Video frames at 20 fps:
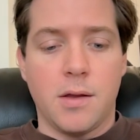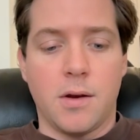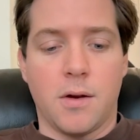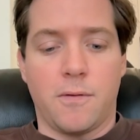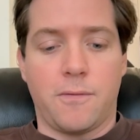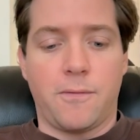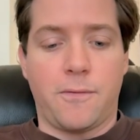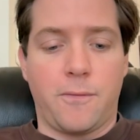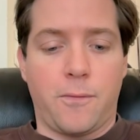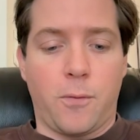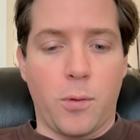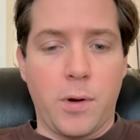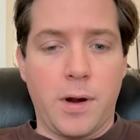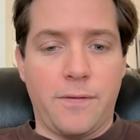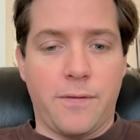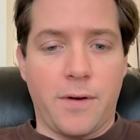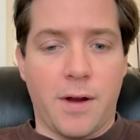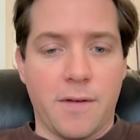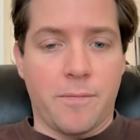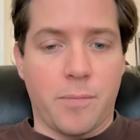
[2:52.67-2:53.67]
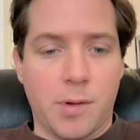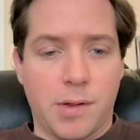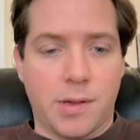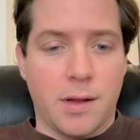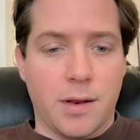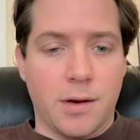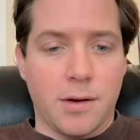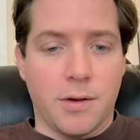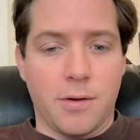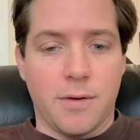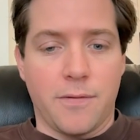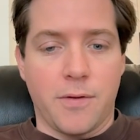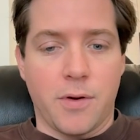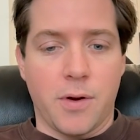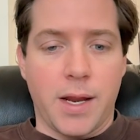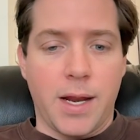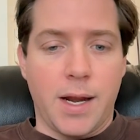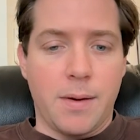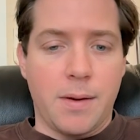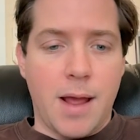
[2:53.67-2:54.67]
you know, 45% go to
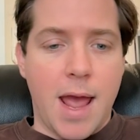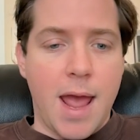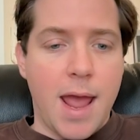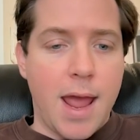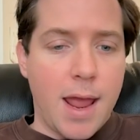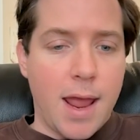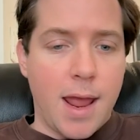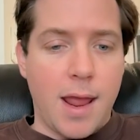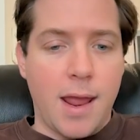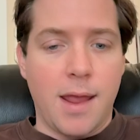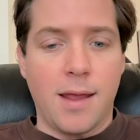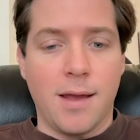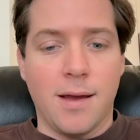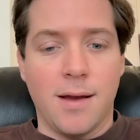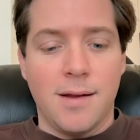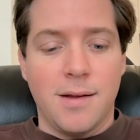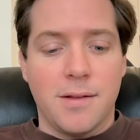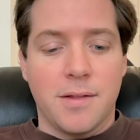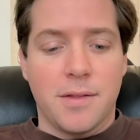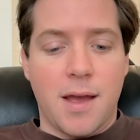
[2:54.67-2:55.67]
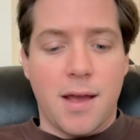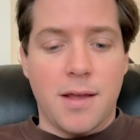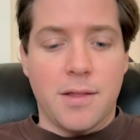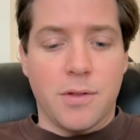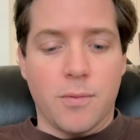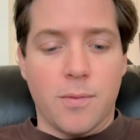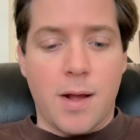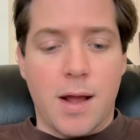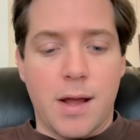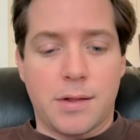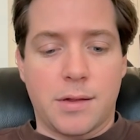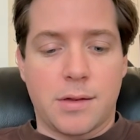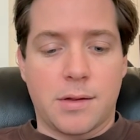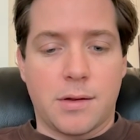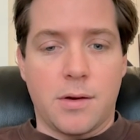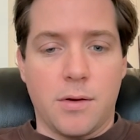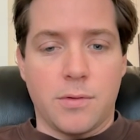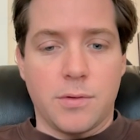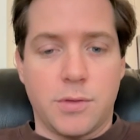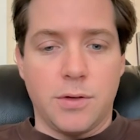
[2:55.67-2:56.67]
variant A and the
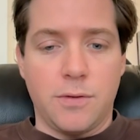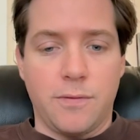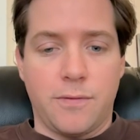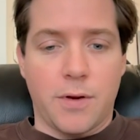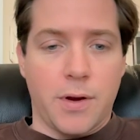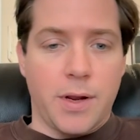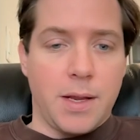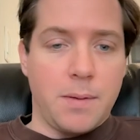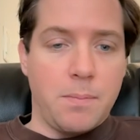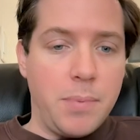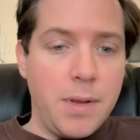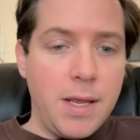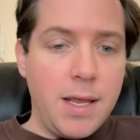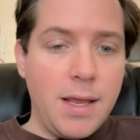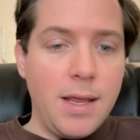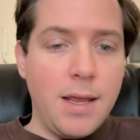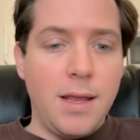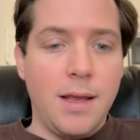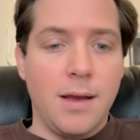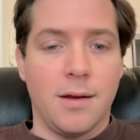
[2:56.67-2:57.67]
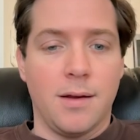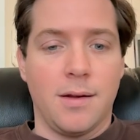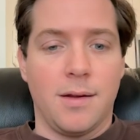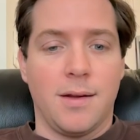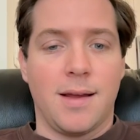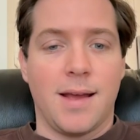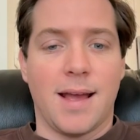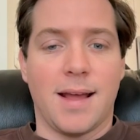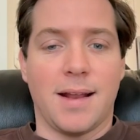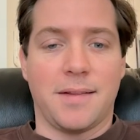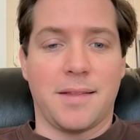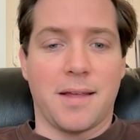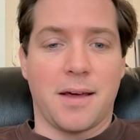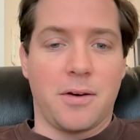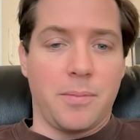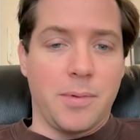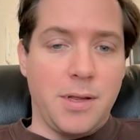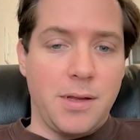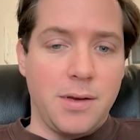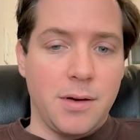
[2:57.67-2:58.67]
rest go to variant B and
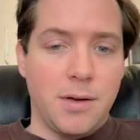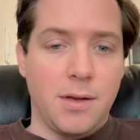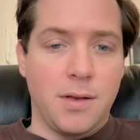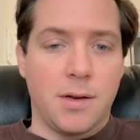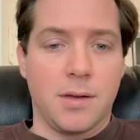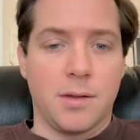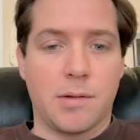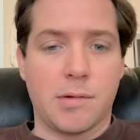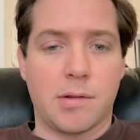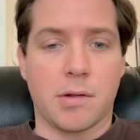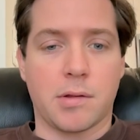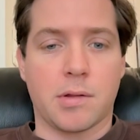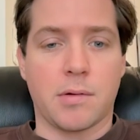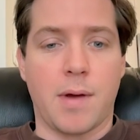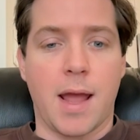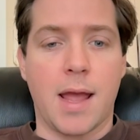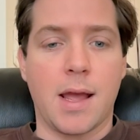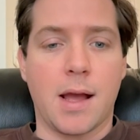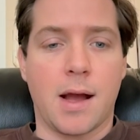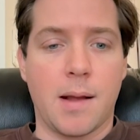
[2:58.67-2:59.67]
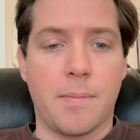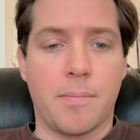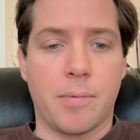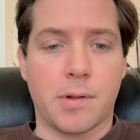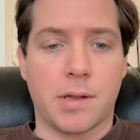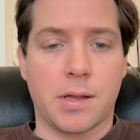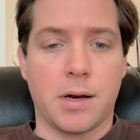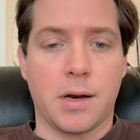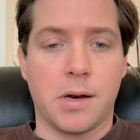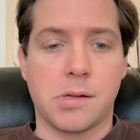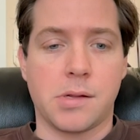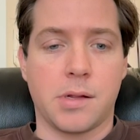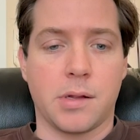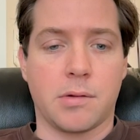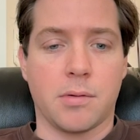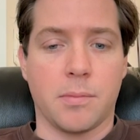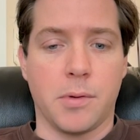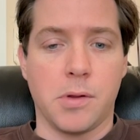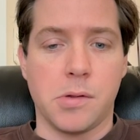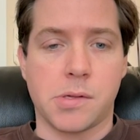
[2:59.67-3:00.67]
that'll be good. There's also AI percentage
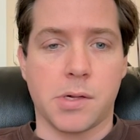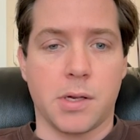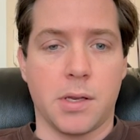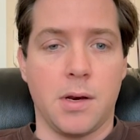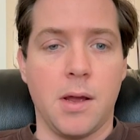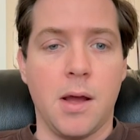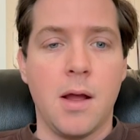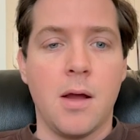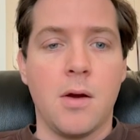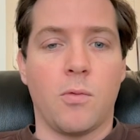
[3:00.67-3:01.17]
distribution